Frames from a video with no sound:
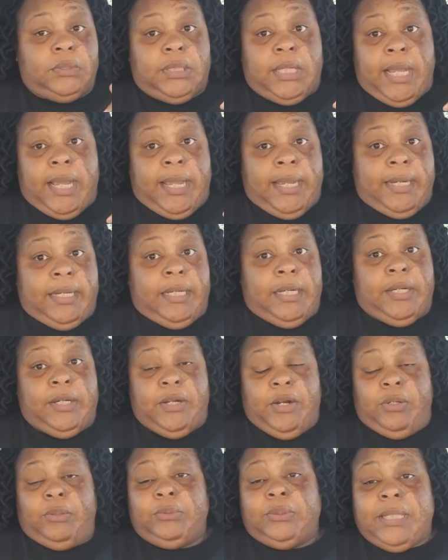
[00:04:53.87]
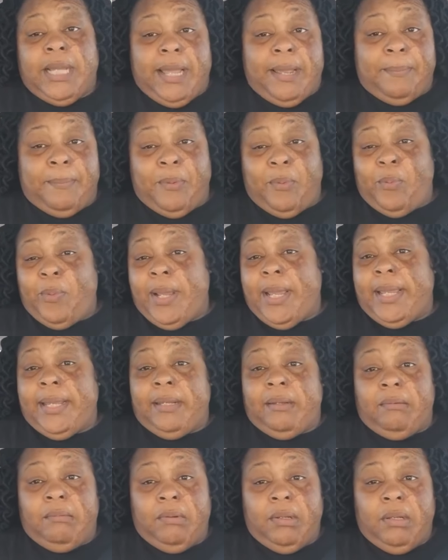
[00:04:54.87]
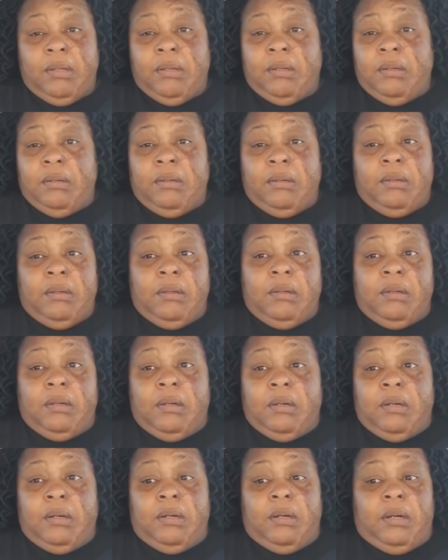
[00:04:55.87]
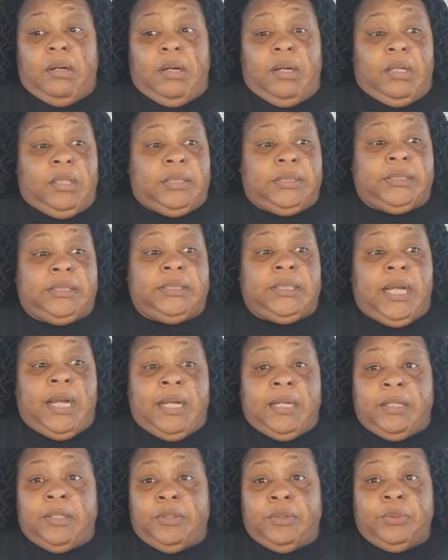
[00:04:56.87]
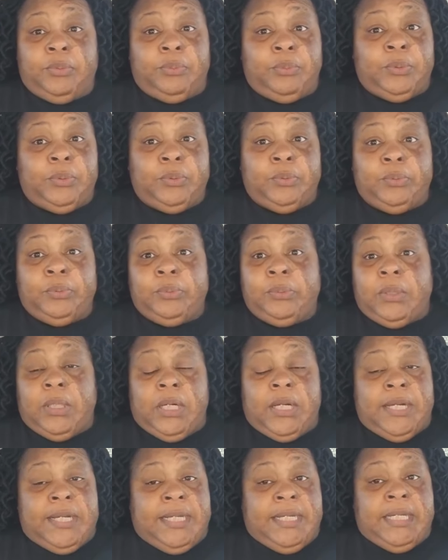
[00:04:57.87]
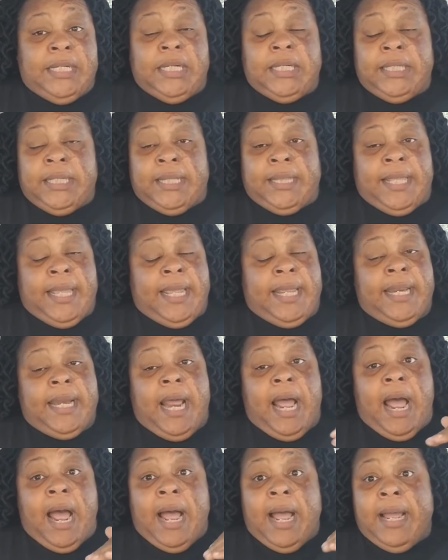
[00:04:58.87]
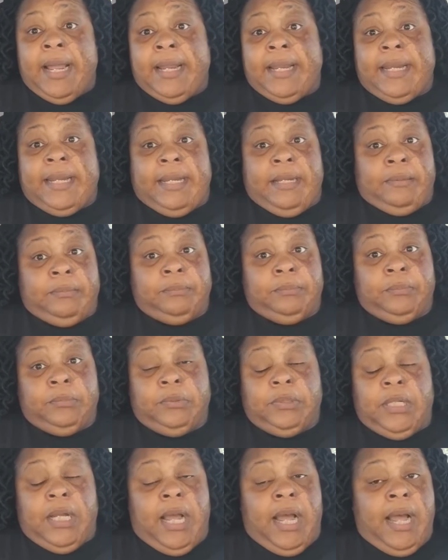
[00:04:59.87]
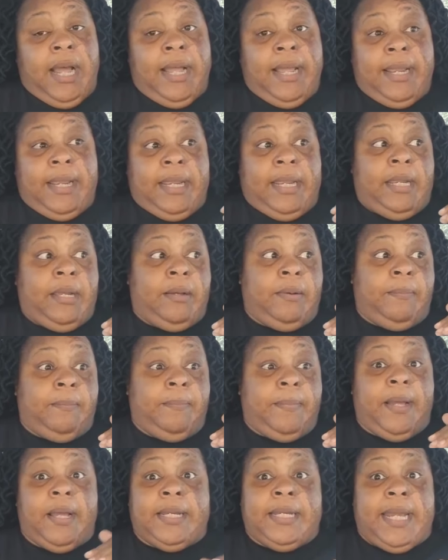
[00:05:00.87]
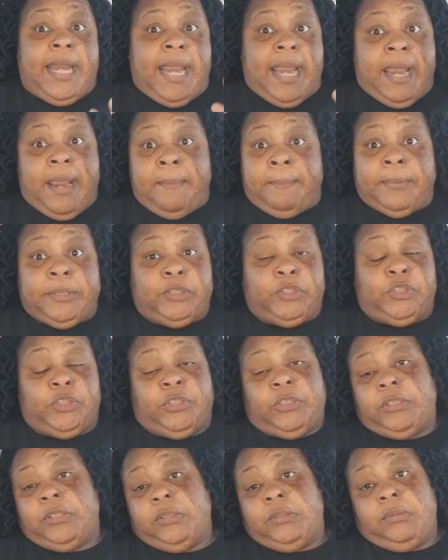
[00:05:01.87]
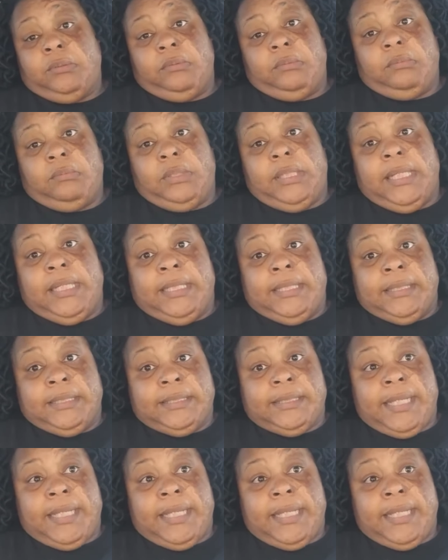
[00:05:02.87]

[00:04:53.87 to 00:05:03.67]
I ain't in no type of way a stock guru or none of that. I am an amateur in this